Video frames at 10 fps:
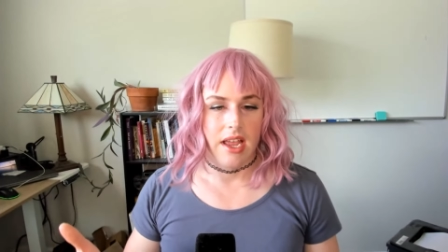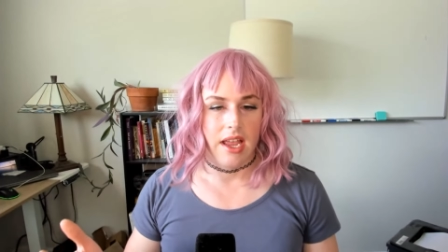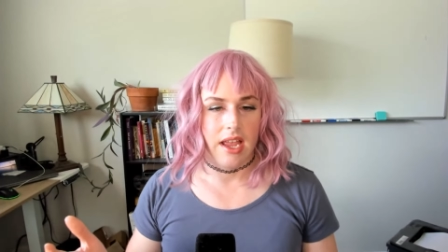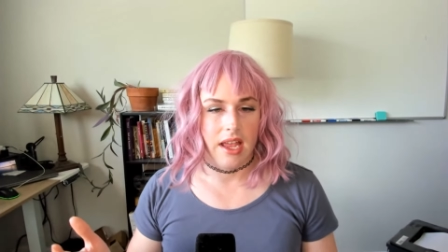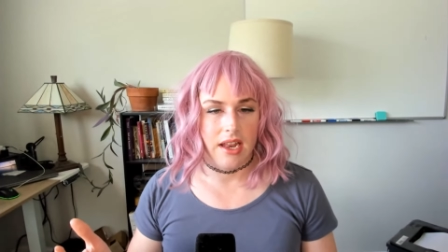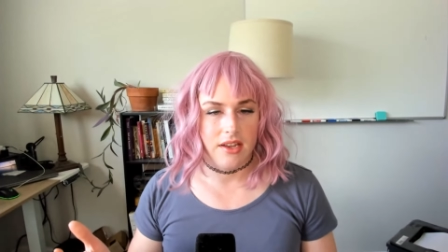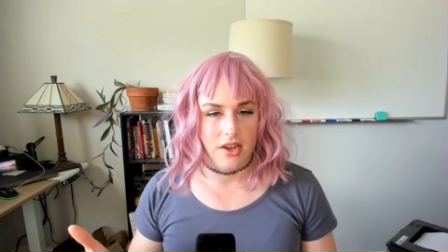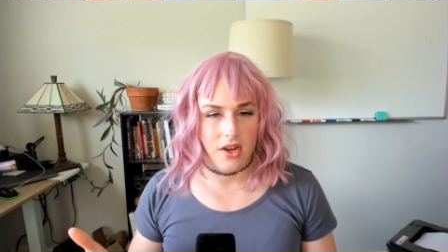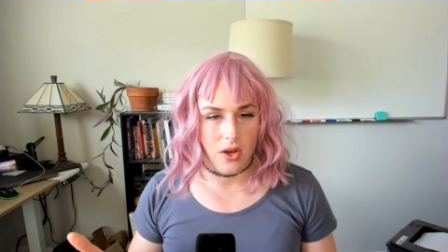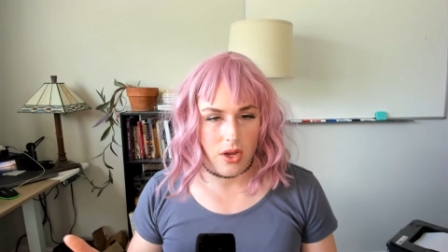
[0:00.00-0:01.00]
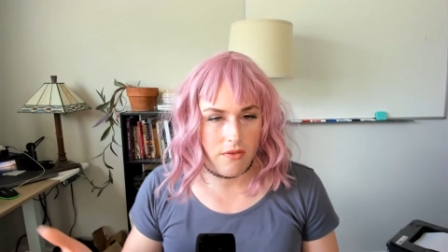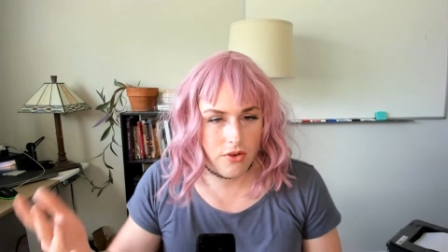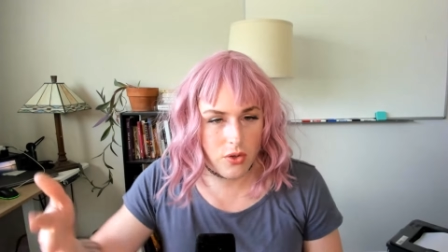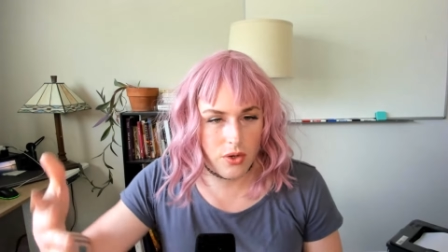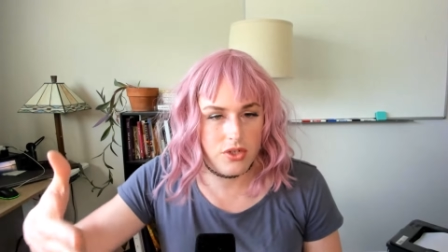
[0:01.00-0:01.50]
And, you know, if
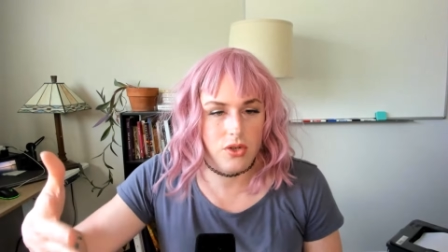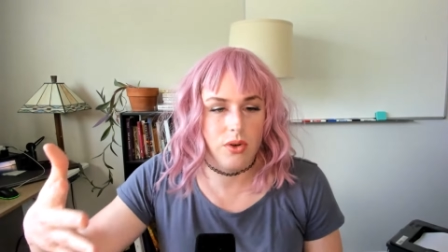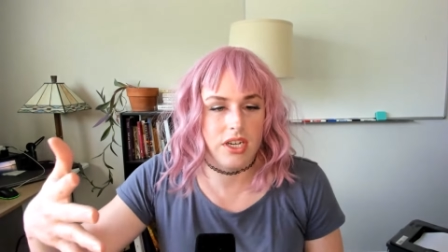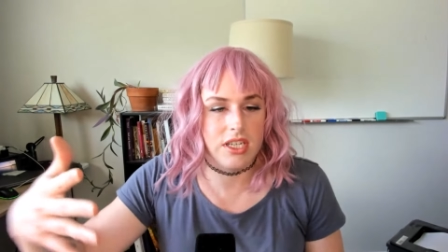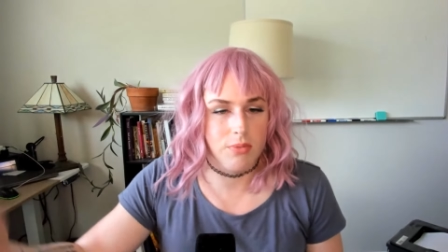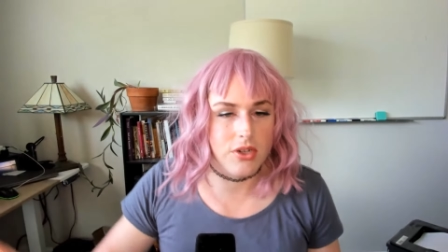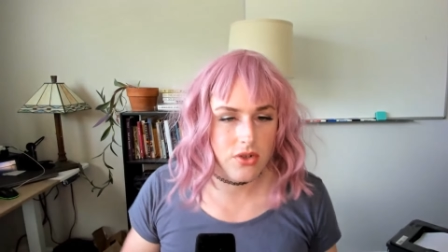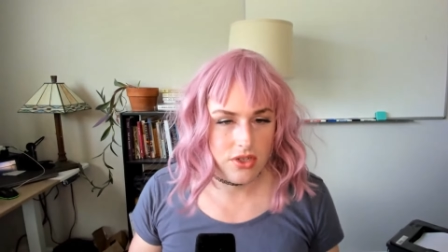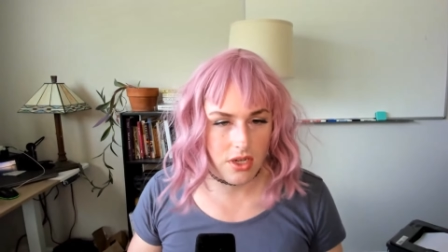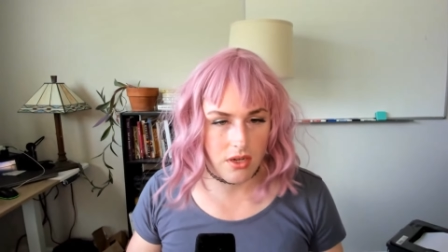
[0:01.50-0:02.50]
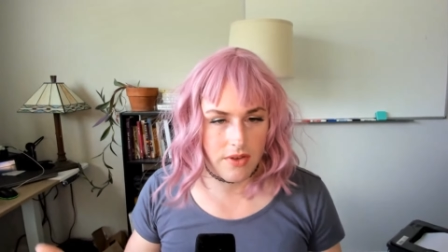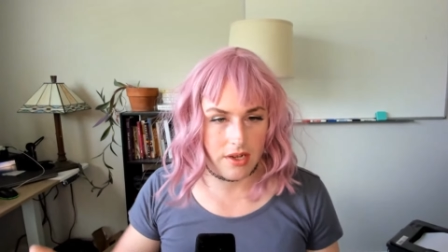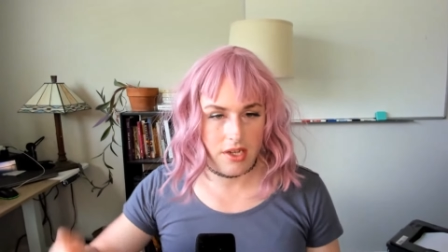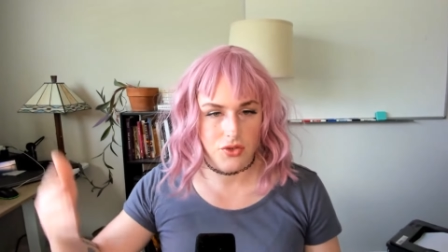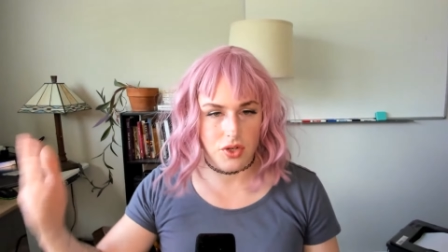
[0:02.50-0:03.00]
you're going to express yourself
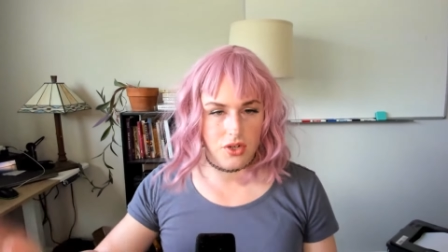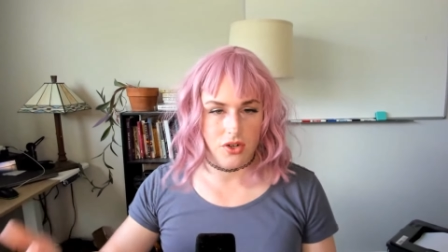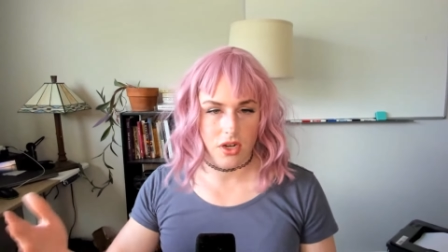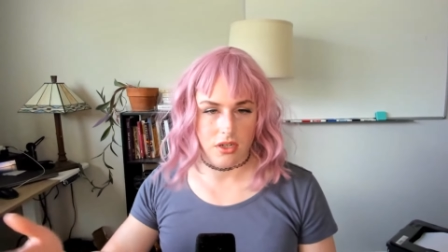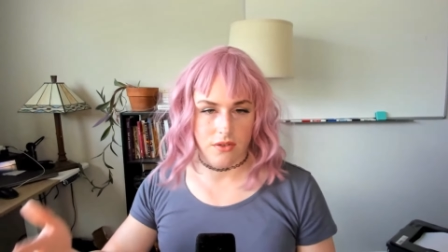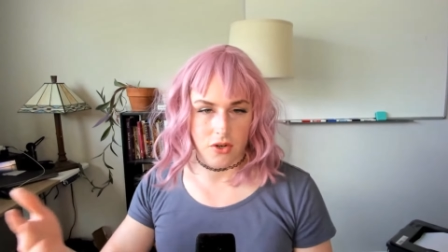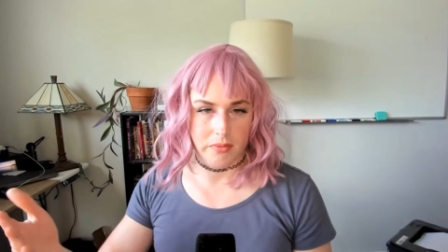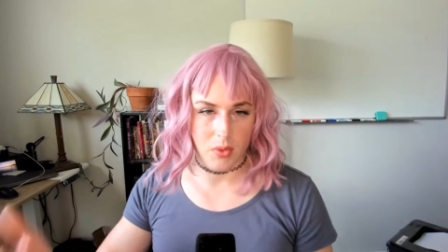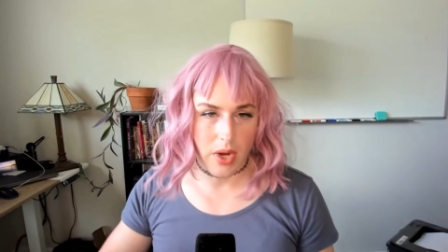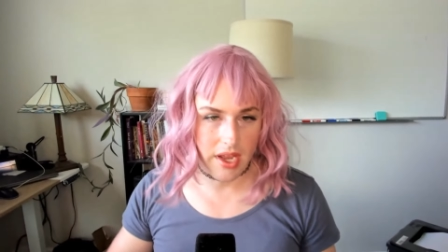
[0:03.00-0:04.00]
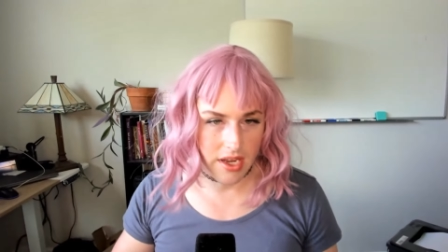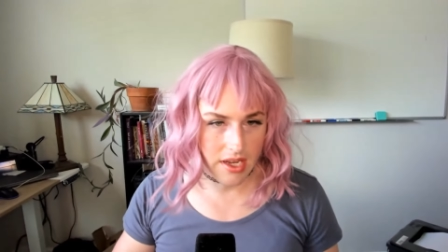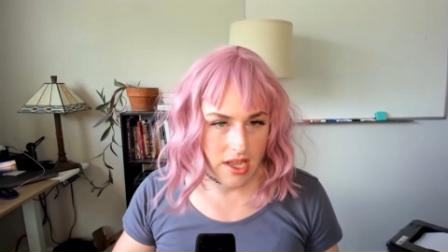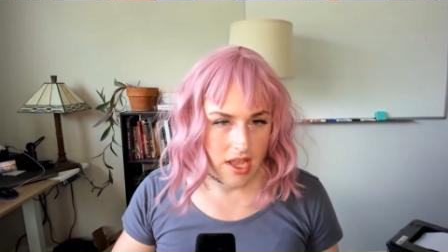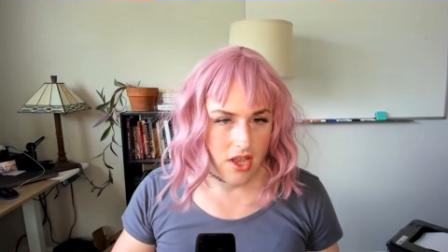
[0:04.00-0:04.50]
in a gender nonconforming
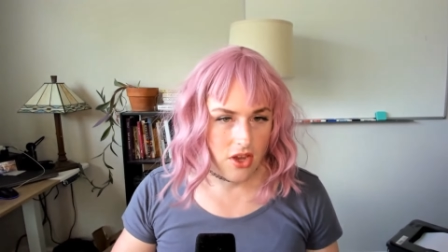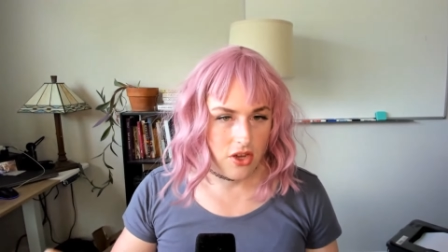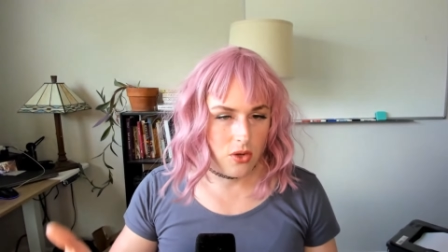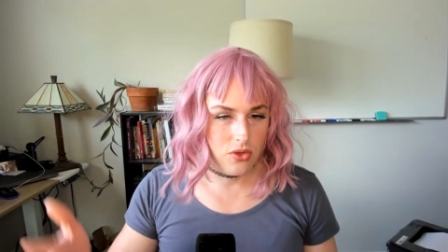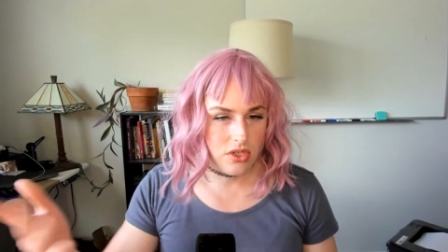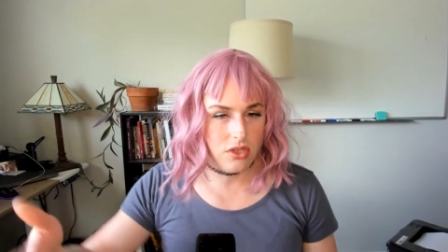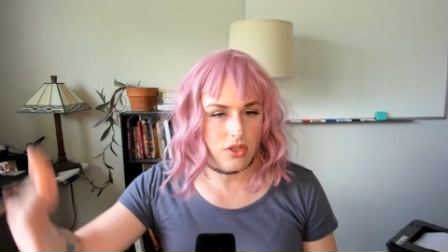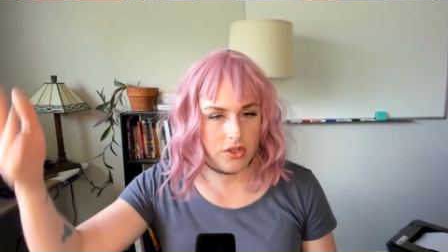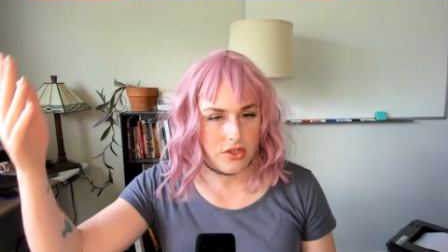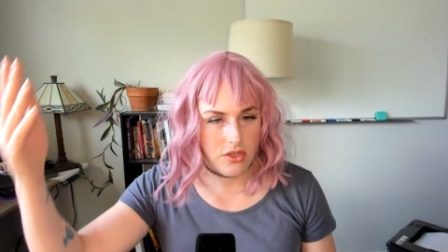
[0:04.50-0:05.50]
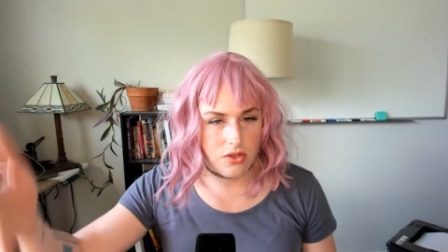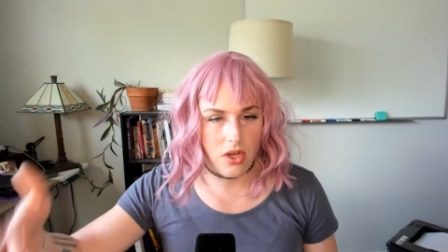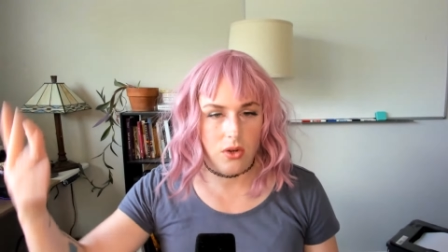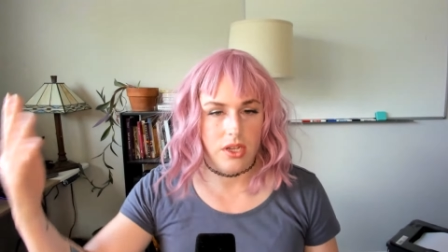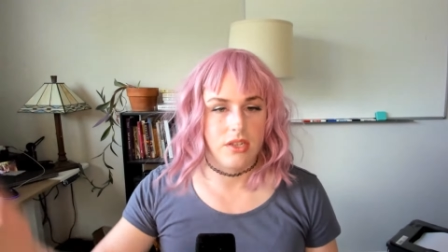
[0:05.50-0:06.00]
way, you know, just learn to
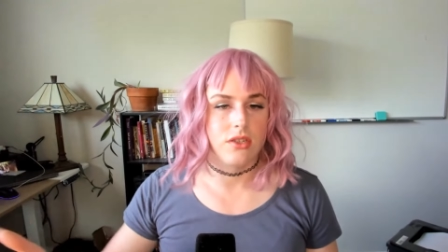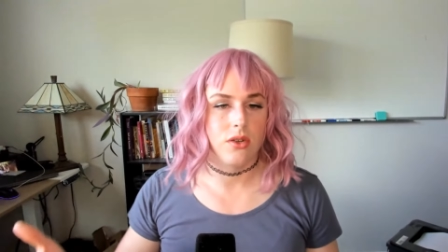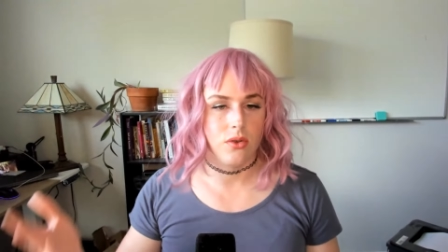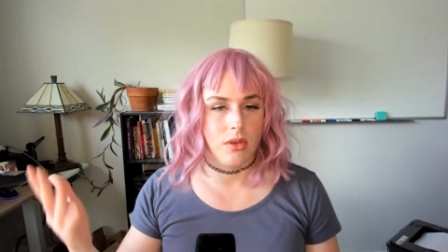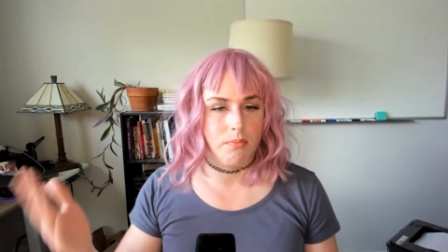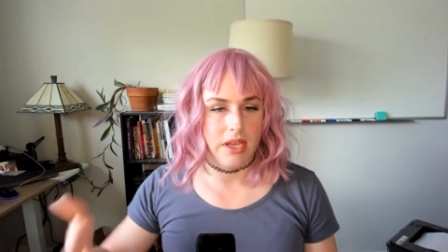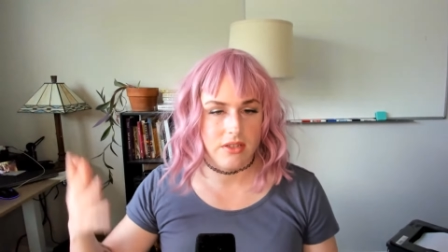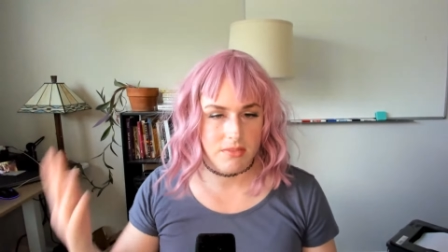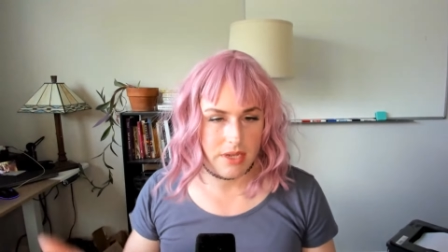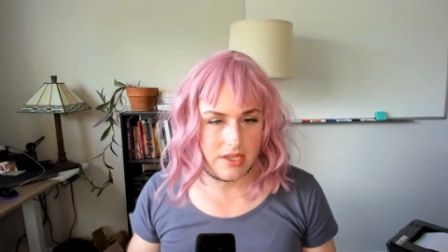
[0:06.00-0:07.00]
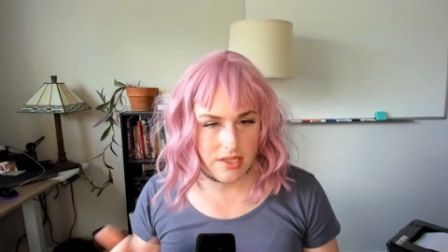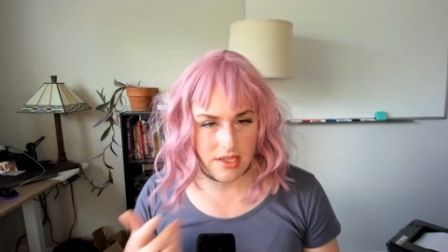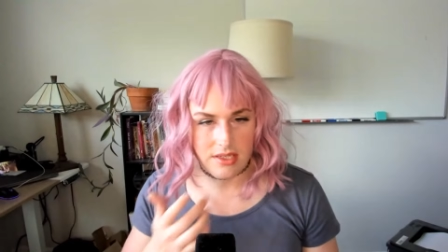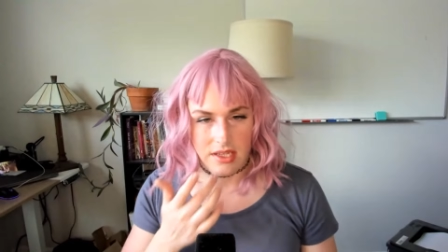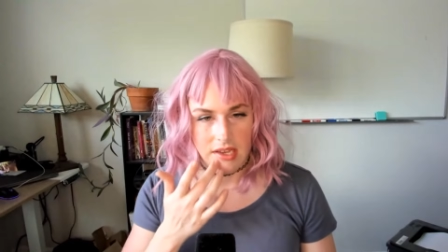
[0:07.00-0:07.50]
go into the male spaces.